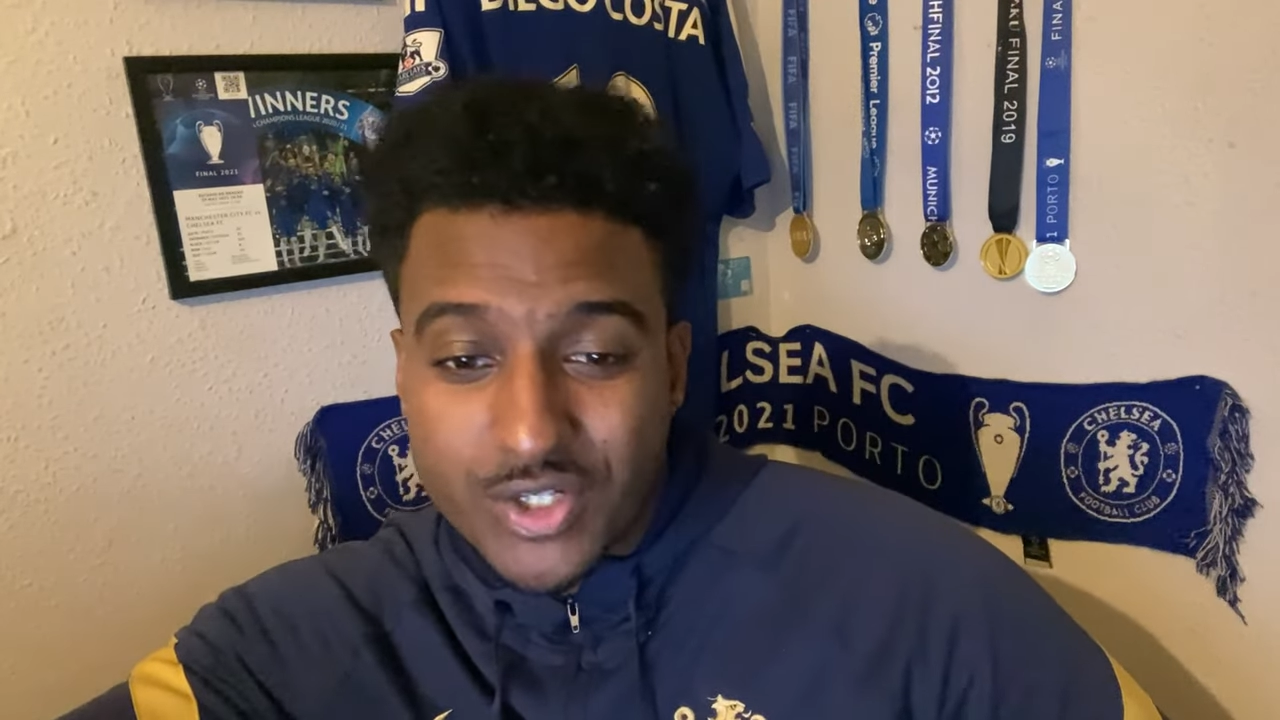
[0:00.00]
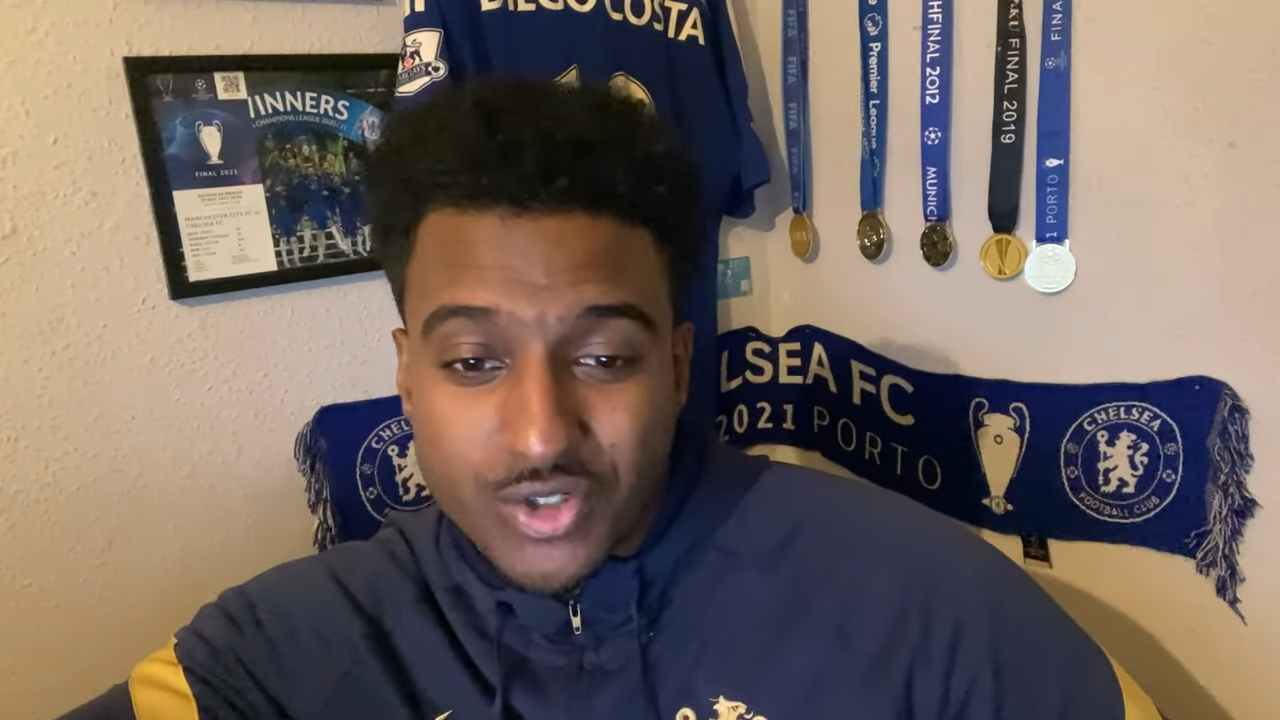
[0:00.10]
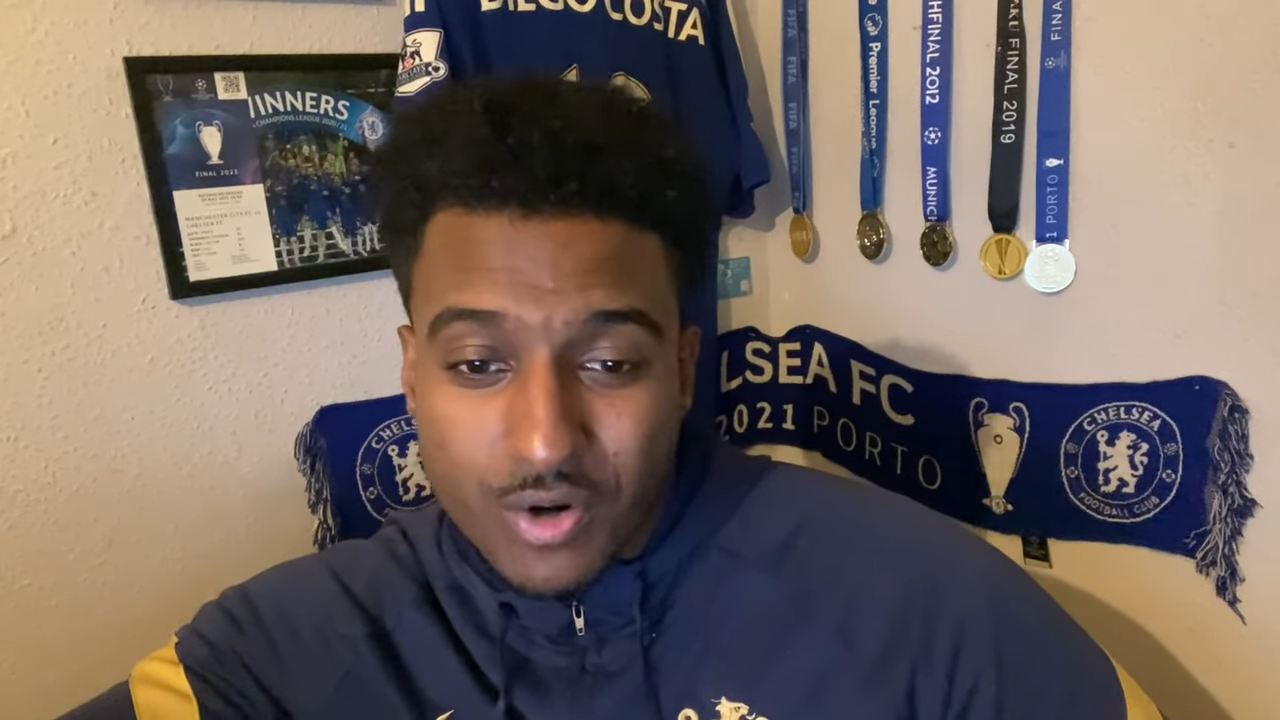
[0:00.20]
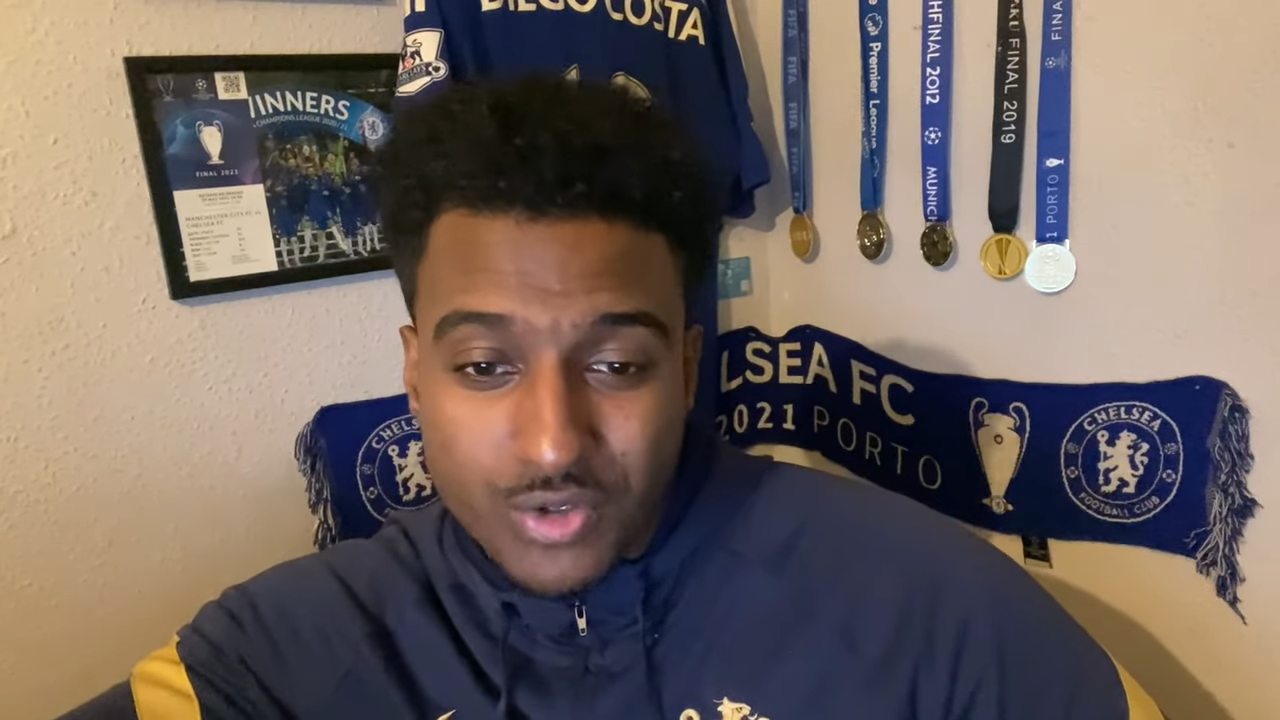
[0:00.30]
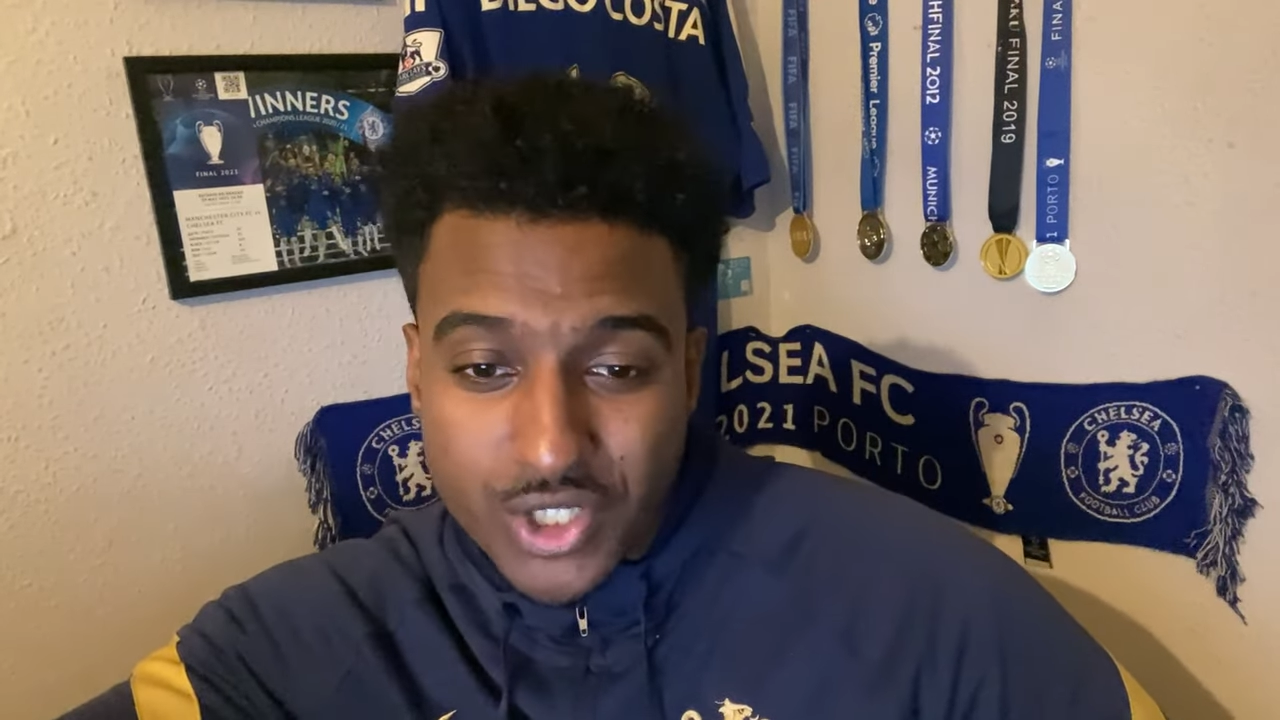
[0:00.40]

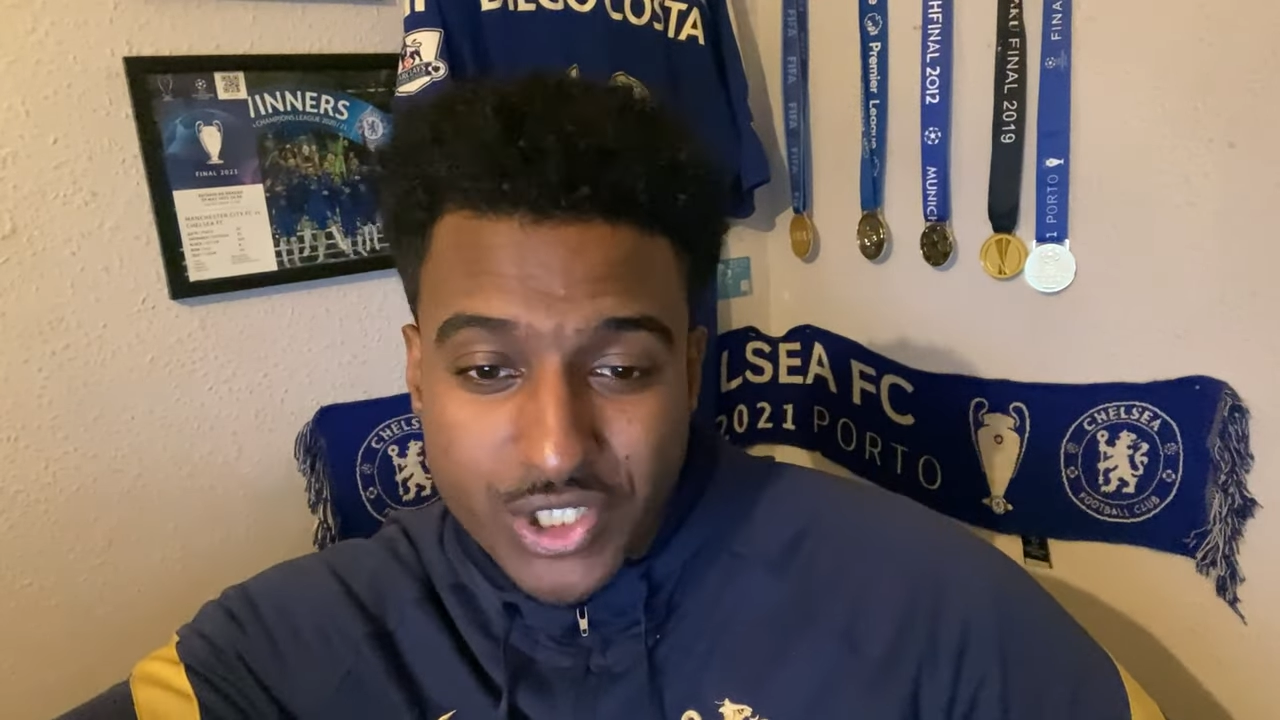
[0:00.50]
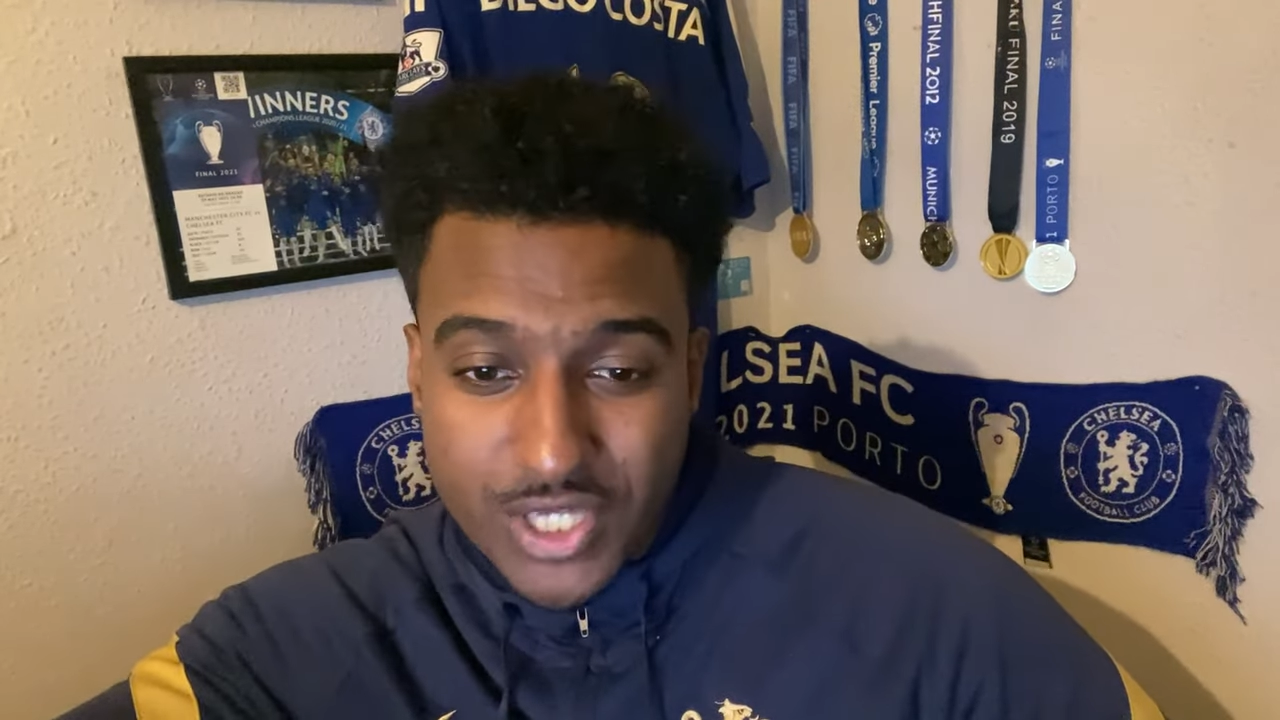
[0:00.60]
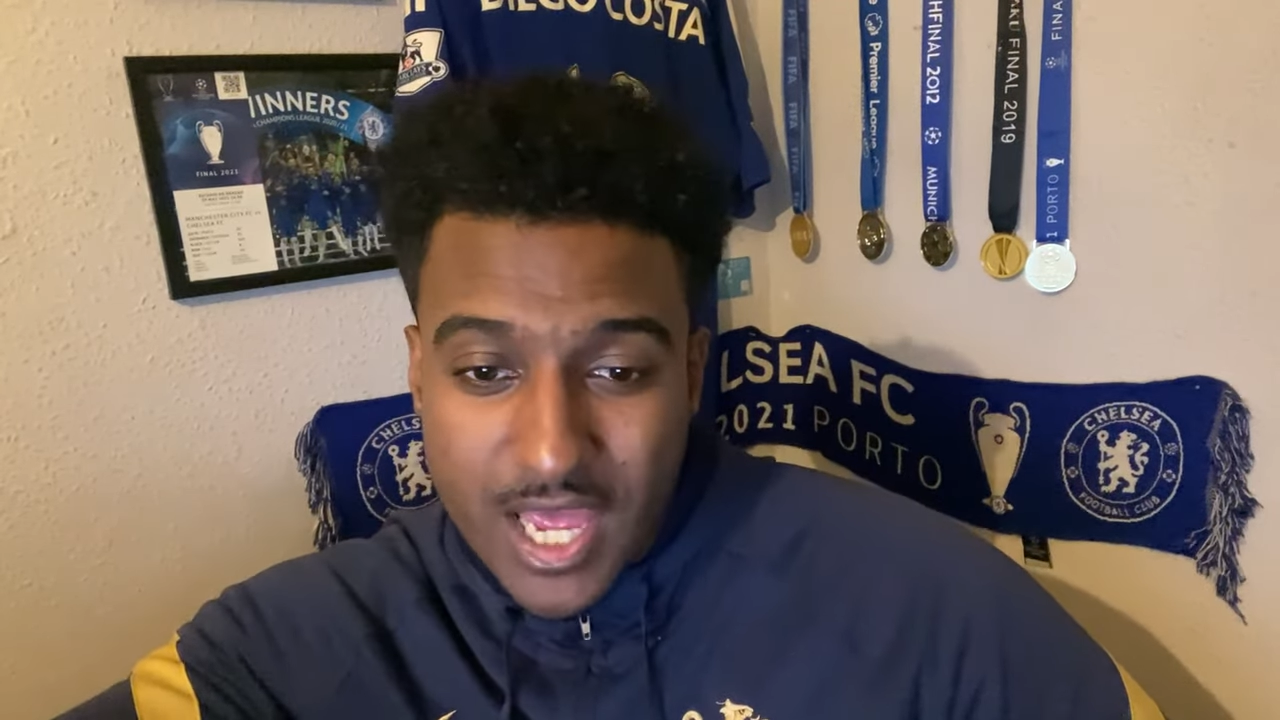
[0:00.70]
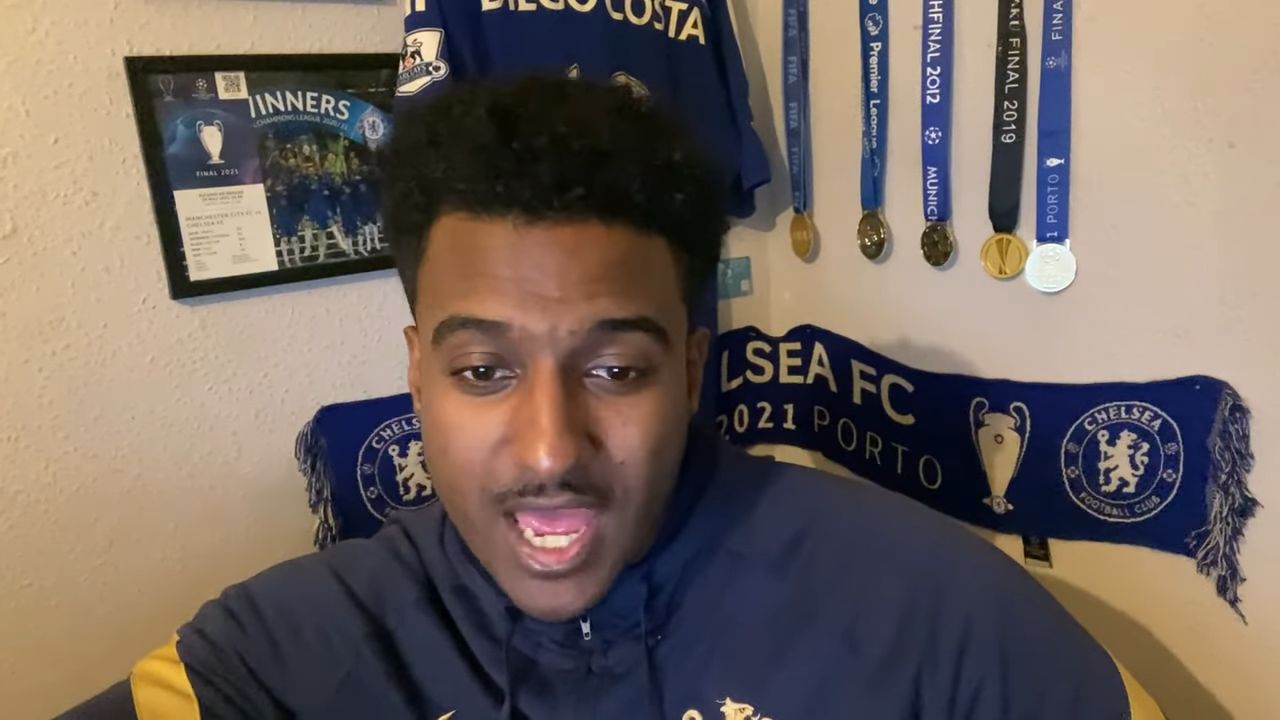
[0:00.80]
atrocious.